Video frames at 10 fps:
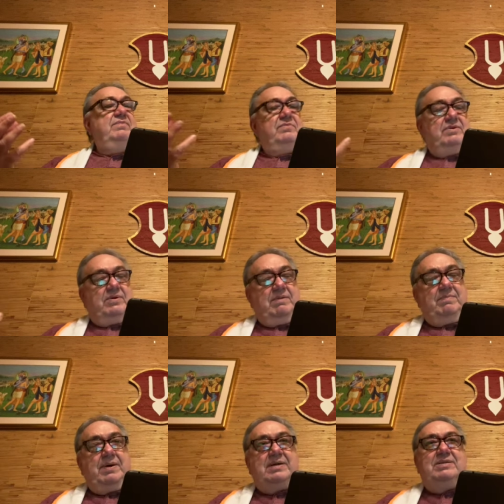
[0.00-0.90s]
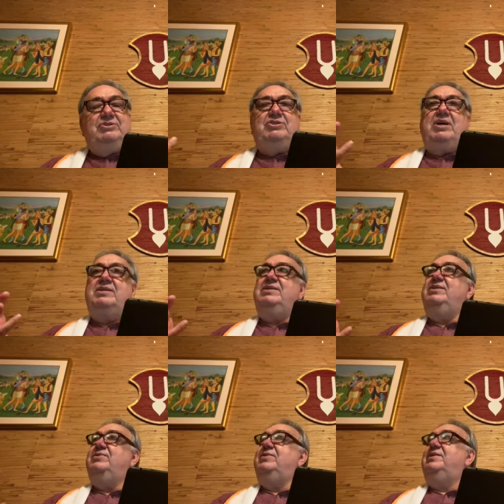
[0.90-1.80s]
we call it Bhakti Shakti
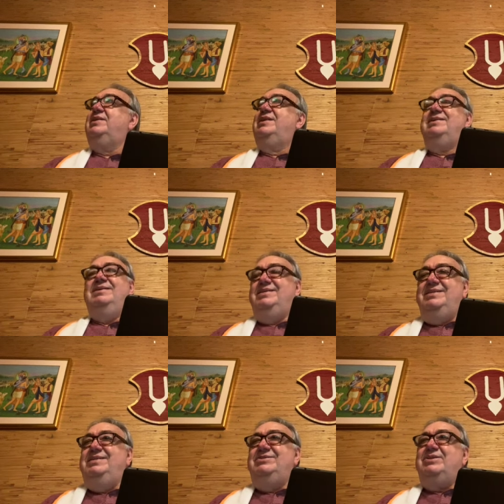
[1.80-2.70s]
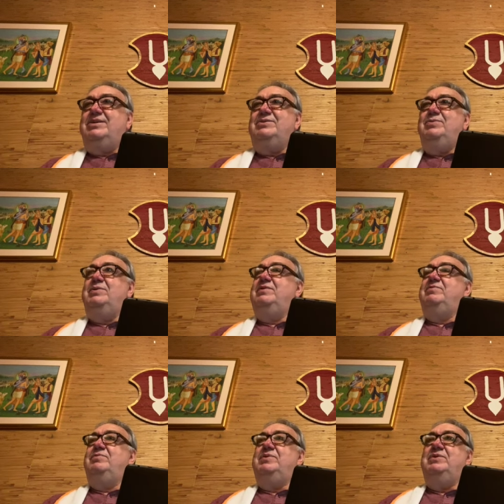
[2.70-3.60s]
or Ladini Shakti, whatever
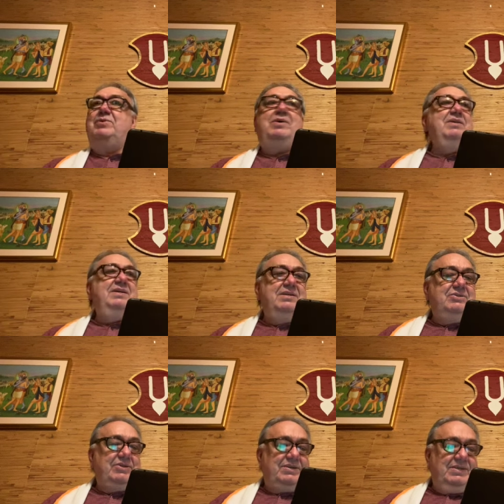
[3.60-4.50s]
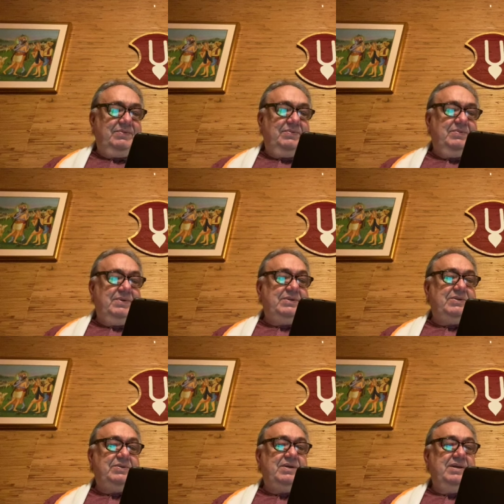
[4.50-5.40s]
you want to call it, Leela Shakti, we want to
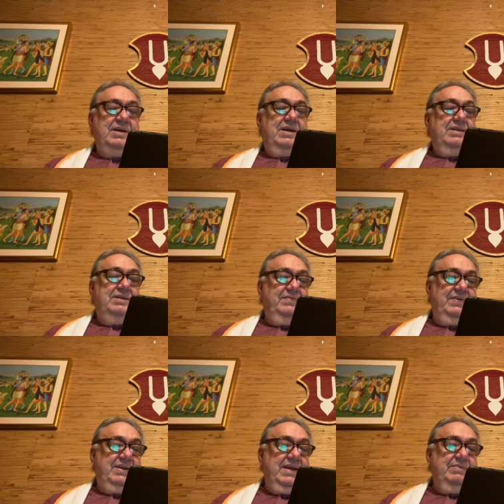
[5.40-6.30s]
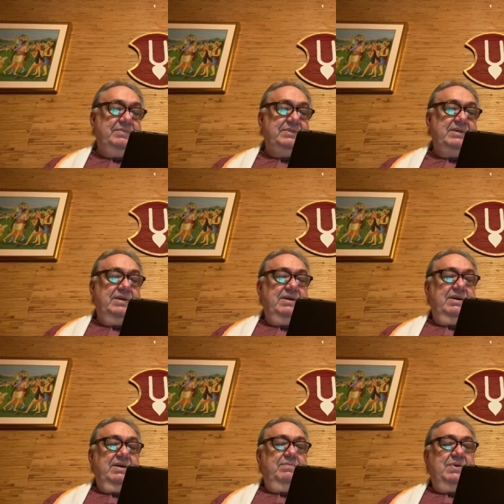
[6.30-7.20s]
call it, different names.
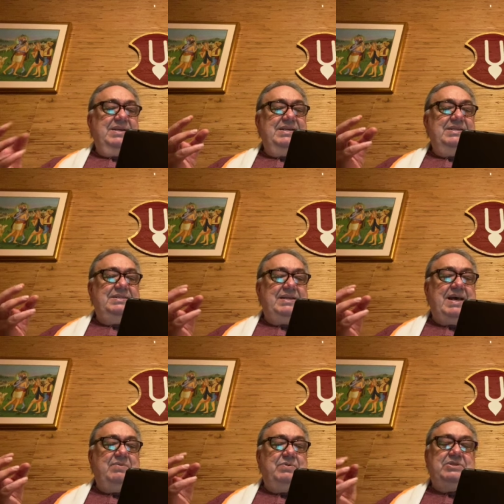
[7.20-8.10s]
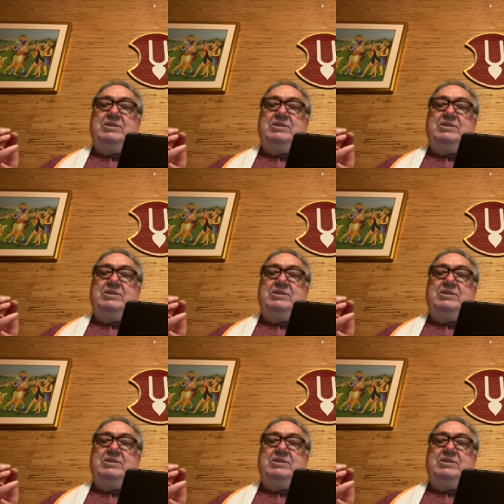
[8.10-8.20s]
But it is that which